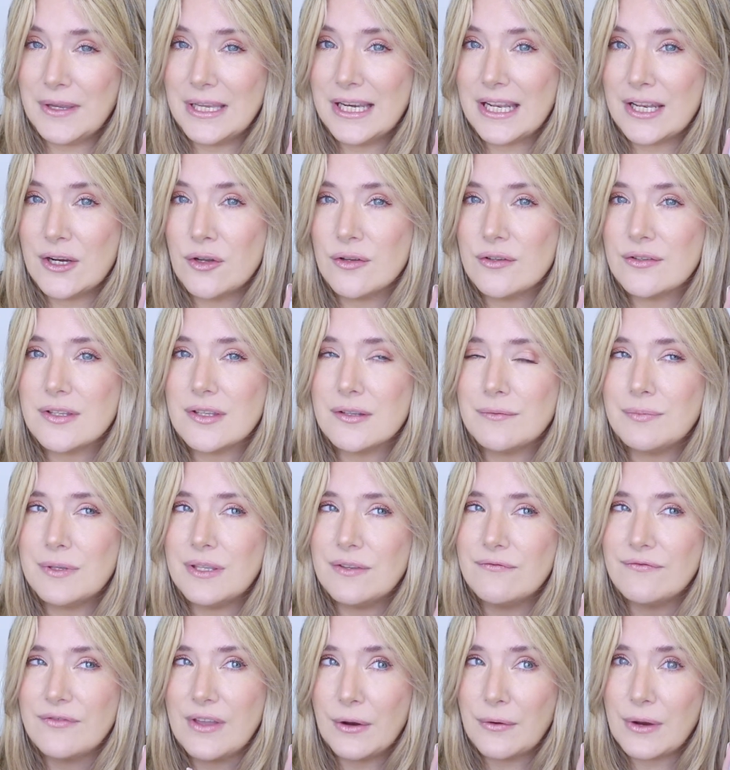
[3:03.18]
It can also
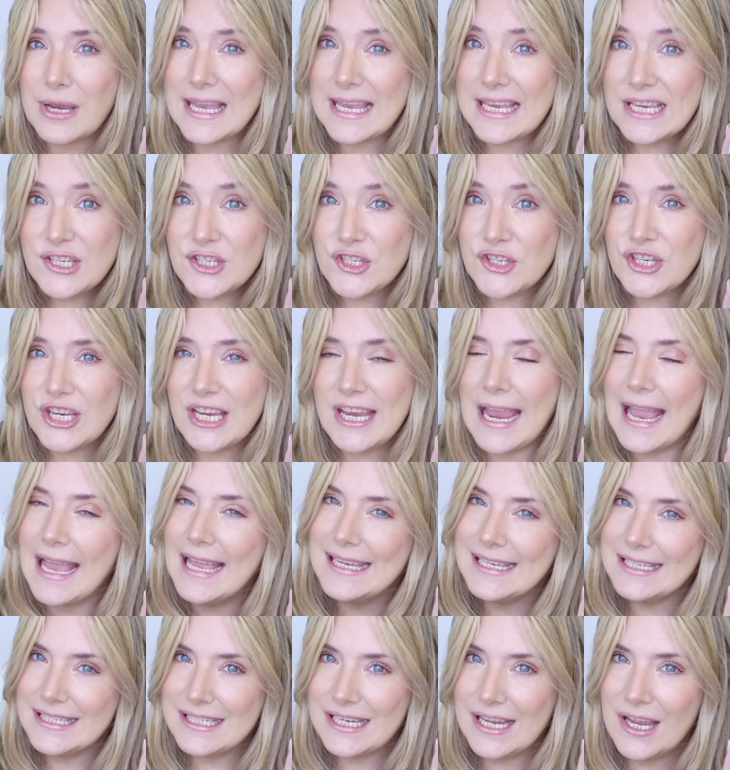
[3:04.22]
be very itchy,
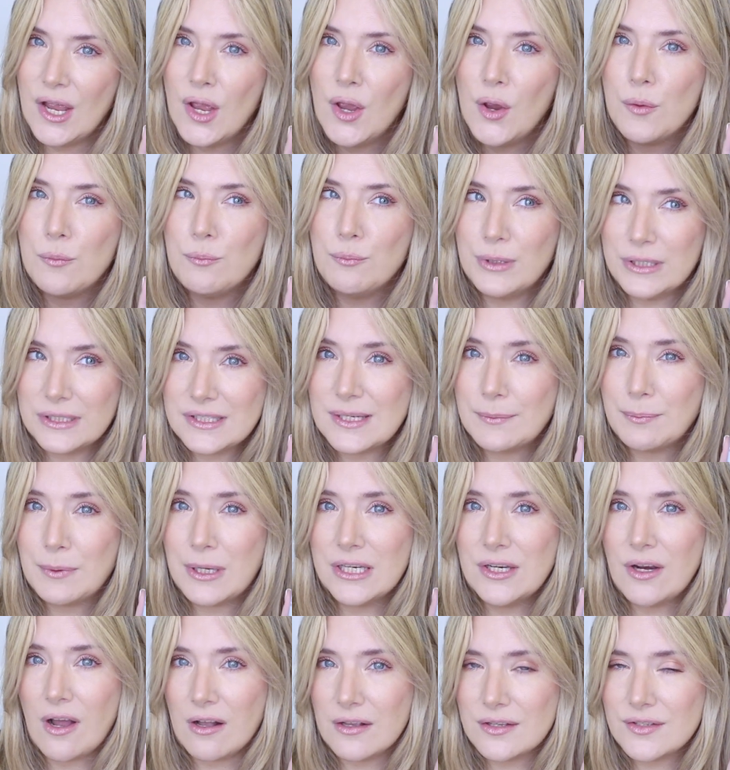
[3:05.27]
and buildup
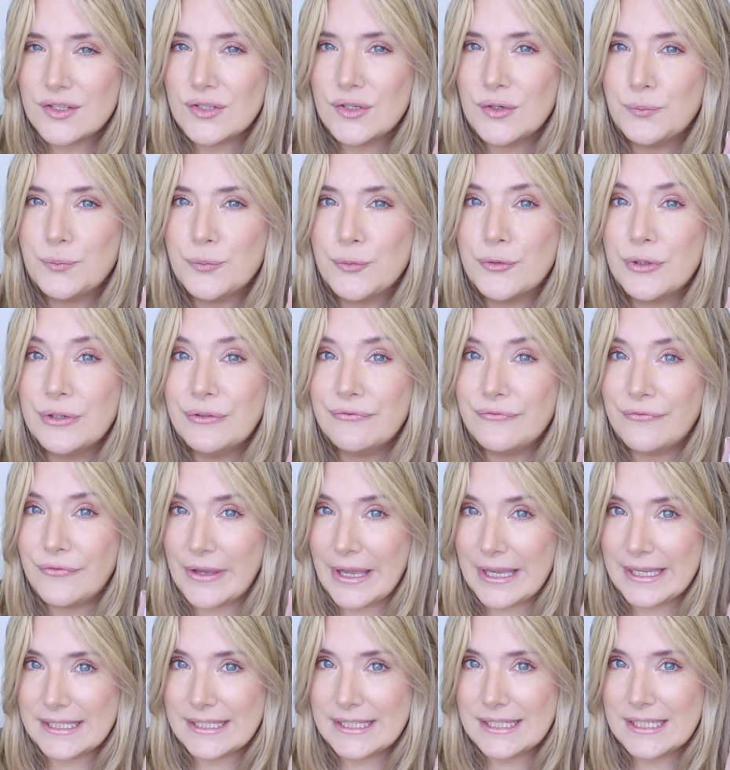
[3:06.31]
can also
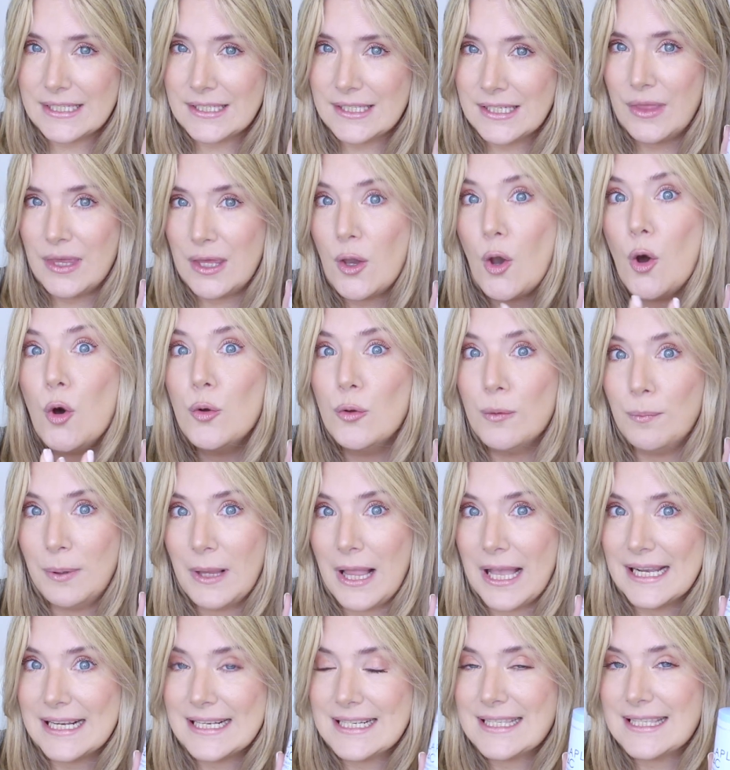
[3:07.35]
prevent the
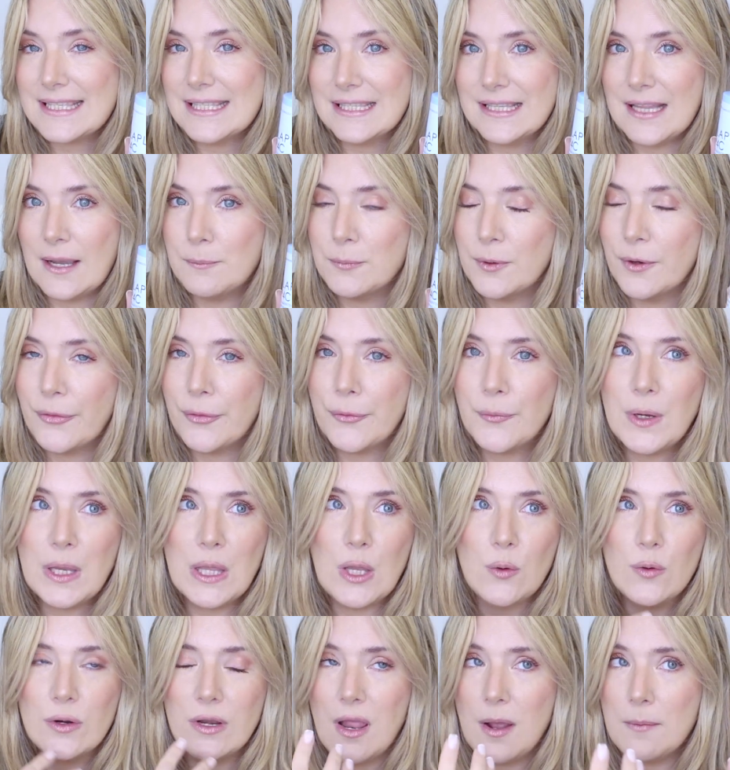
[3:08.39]
Olaplex number
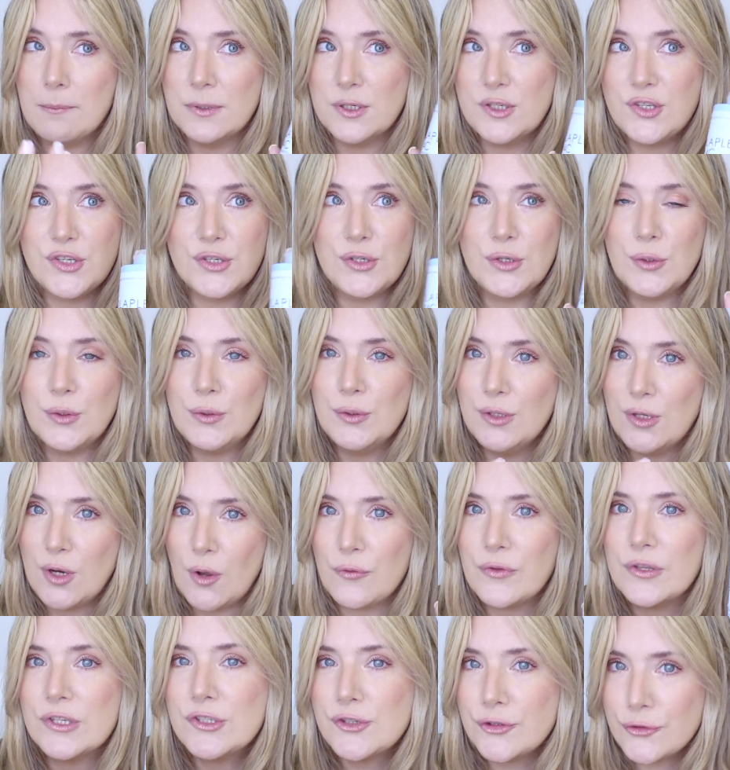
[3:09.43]
3 or number 2, you
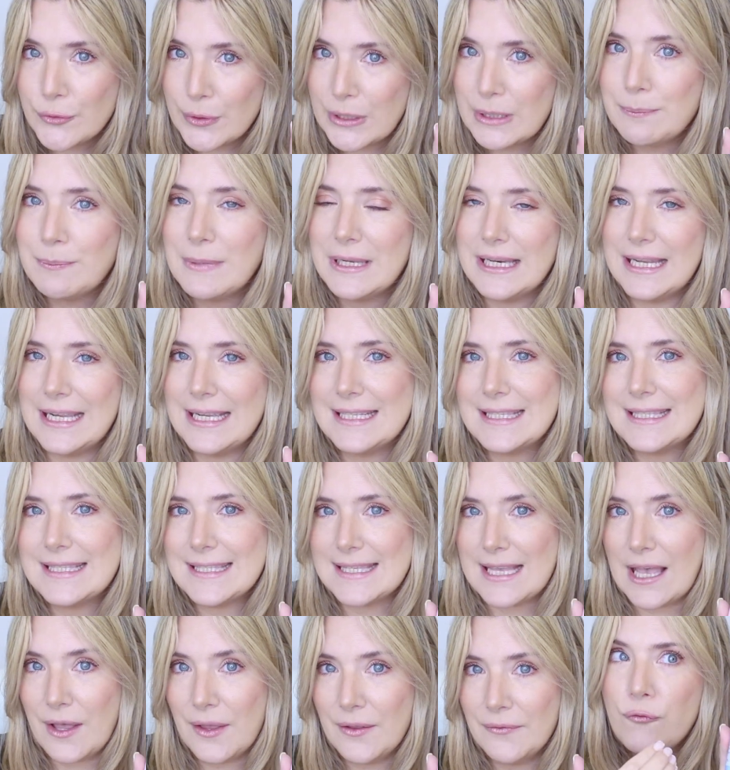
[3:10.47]
know, the treatment
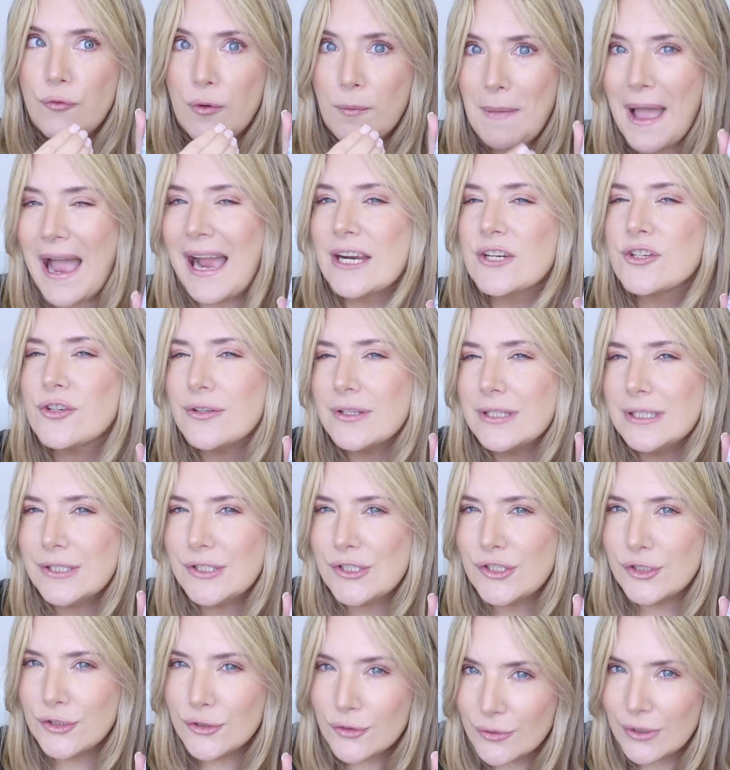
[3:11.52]
itself, from actually
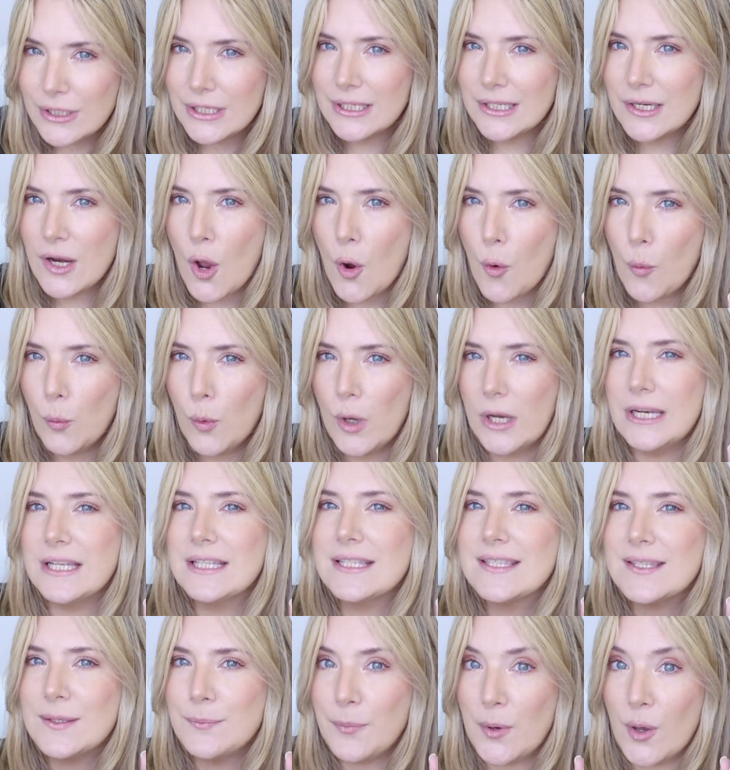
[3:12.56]
doing what
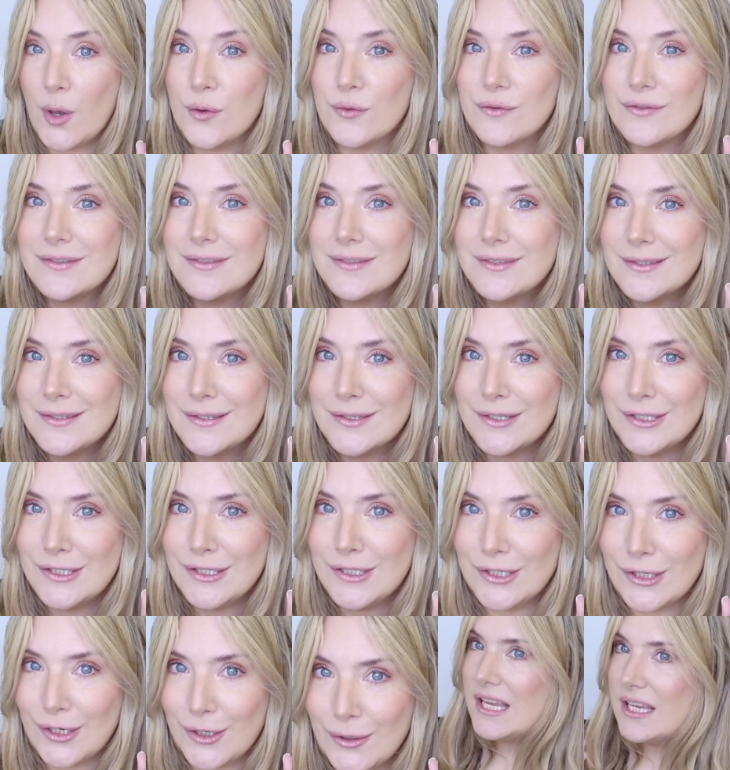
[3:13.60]
it's supposed to
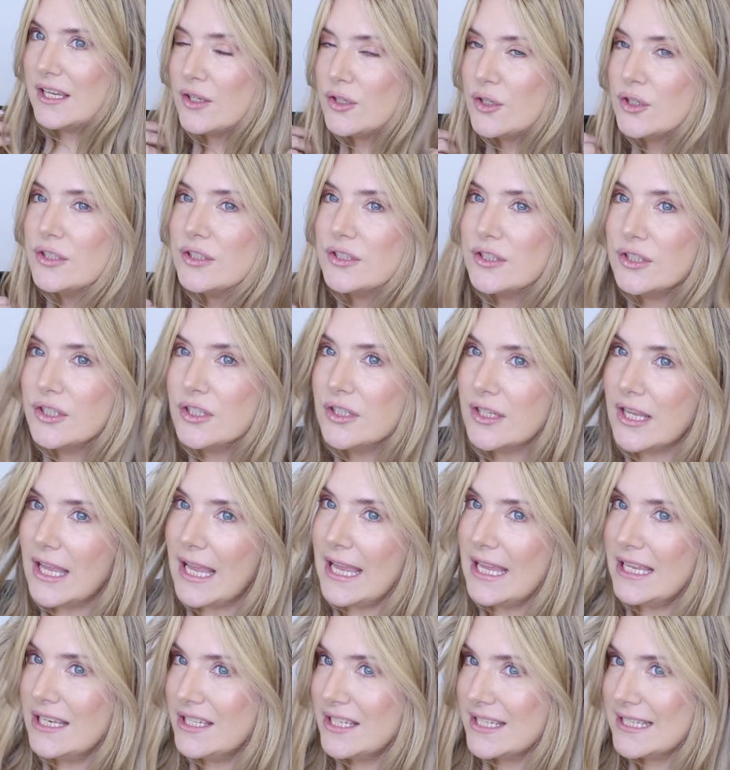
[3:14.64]
do. Take a good look
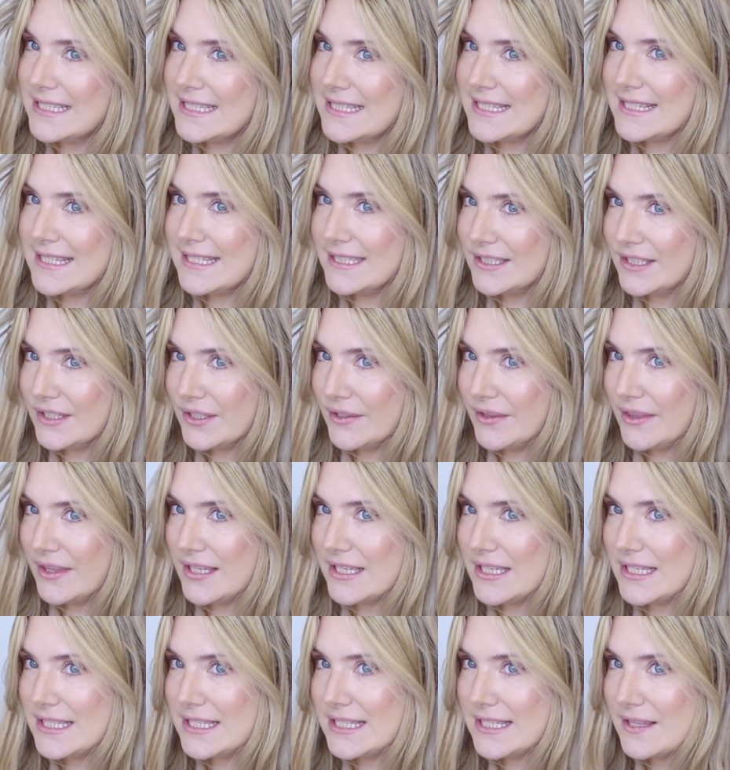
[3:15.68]
and consider
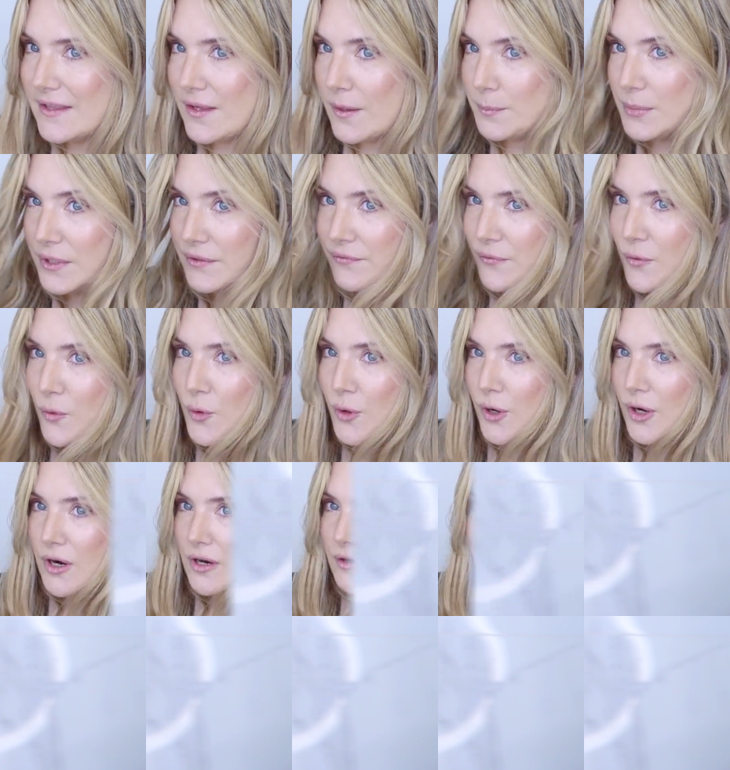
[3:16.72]
this the before.